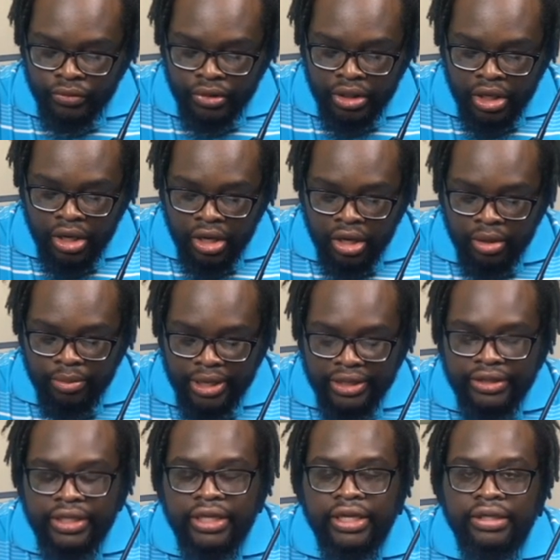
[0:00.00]
And
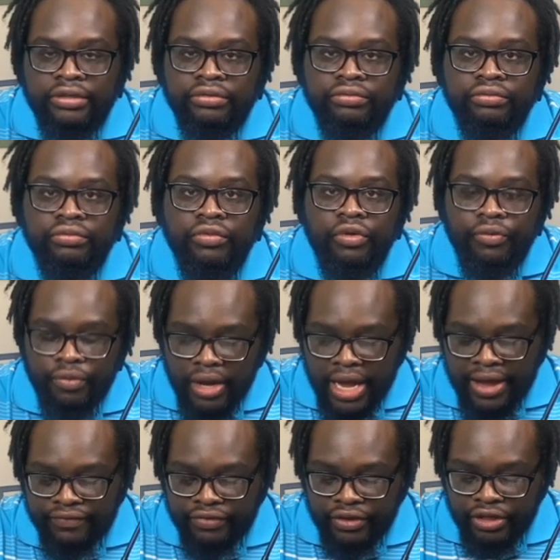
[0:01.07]
then
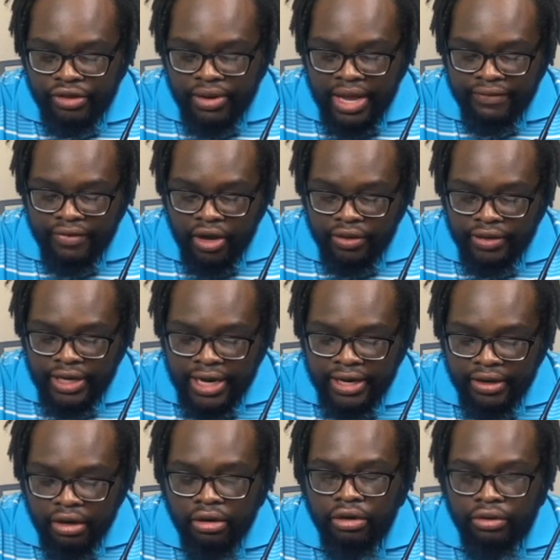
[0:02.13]
after you have all
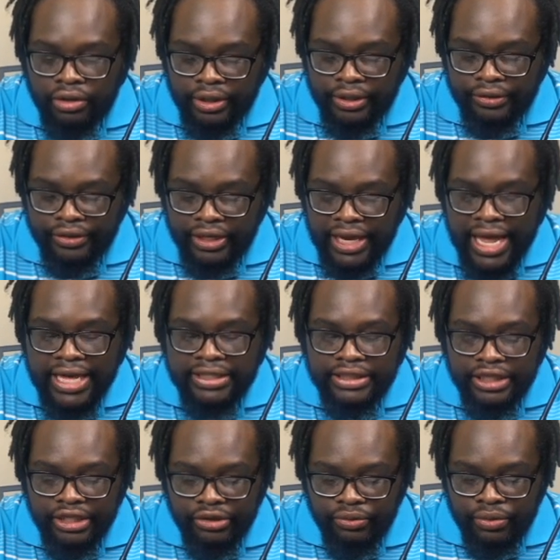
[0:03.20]
that, the last
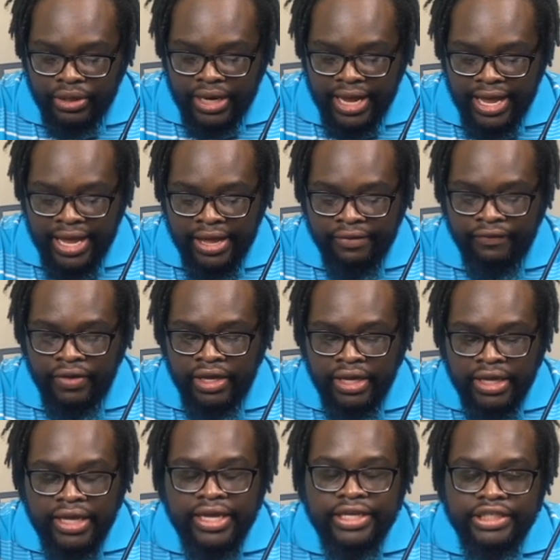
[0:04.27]
thing you want to have
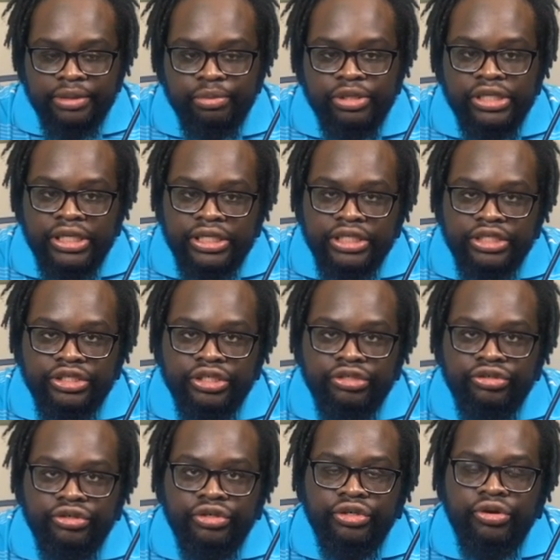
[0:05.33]
is the positions
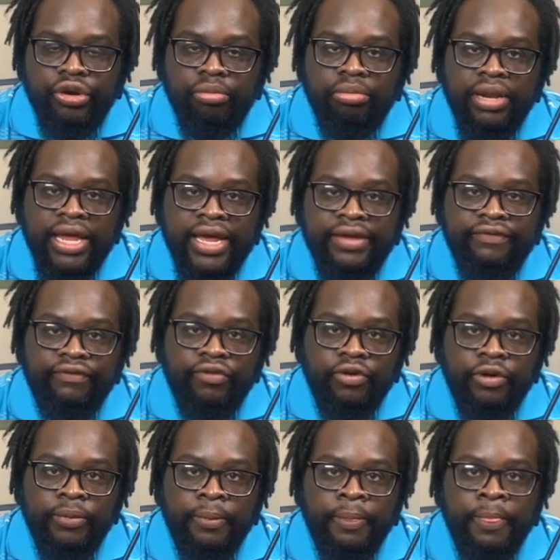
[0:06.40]
you apply for.
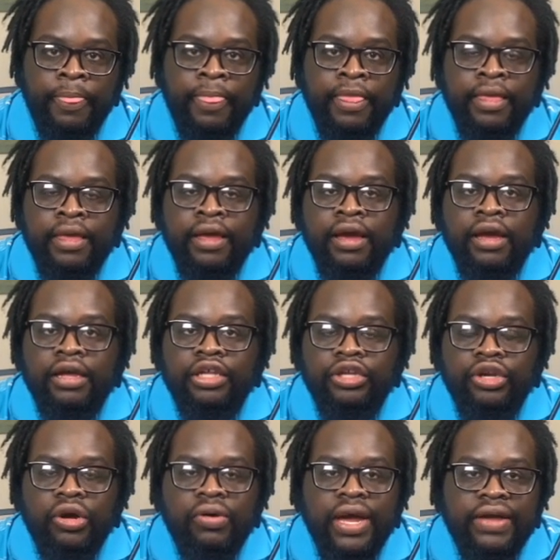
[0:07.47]
You
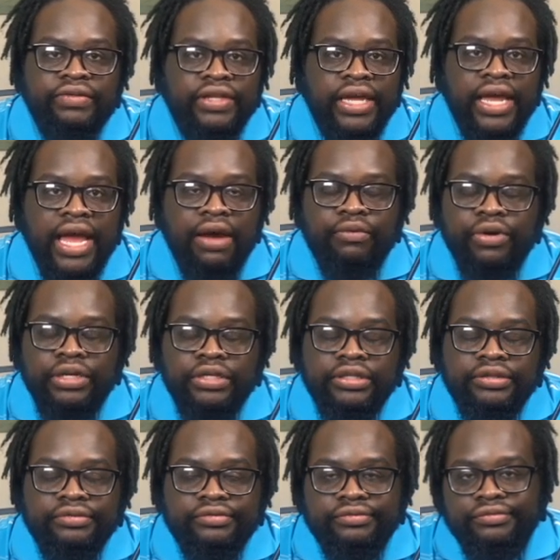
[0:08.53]
don't have to.
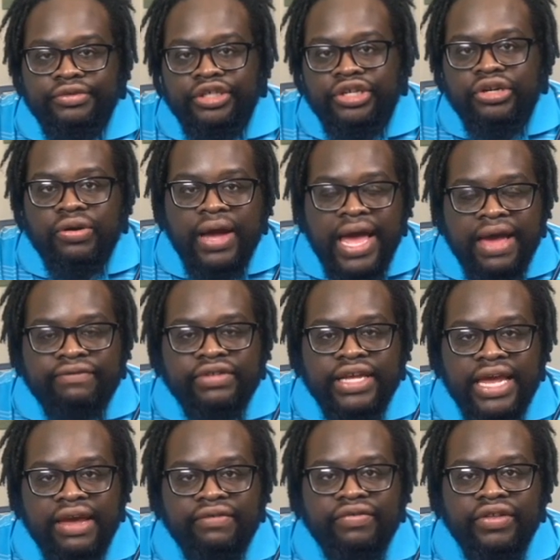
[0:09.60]
You don't have to
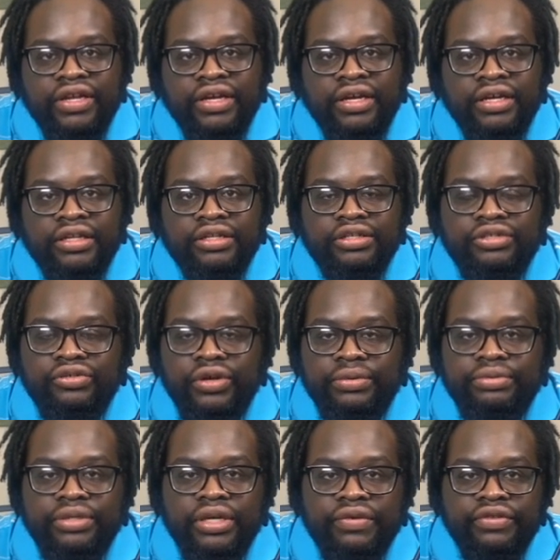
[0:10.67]
have the
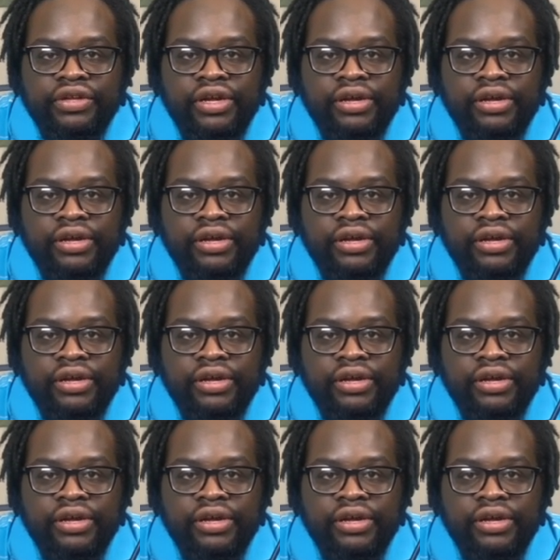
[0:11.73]
description of